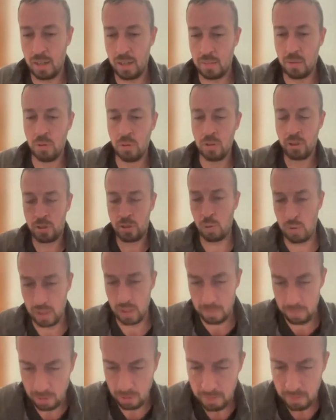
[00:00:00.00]
animal was
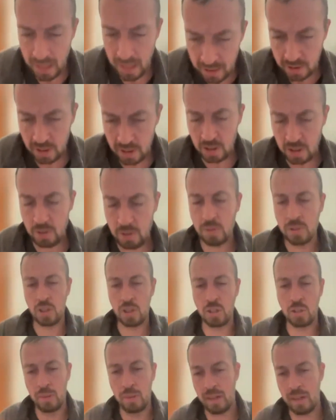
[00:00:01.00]
totally permitted to you, and
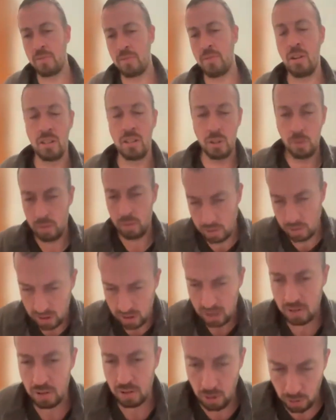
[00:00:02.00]
so you might have thought you could
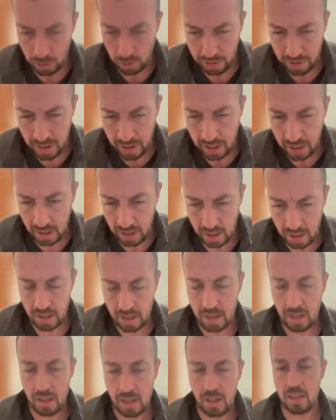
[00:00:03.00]
just eat the whole thing,
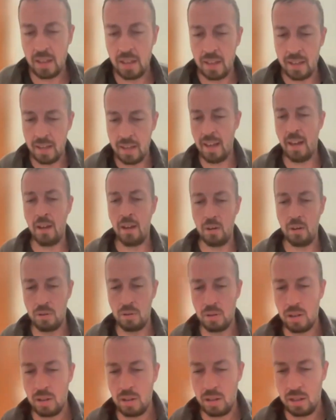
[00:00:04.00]
that
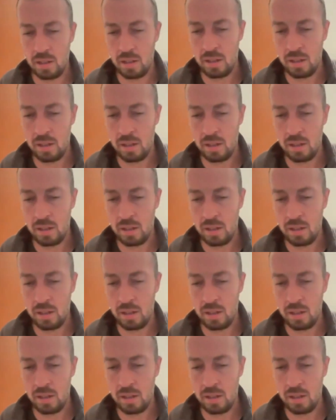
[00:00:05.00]
now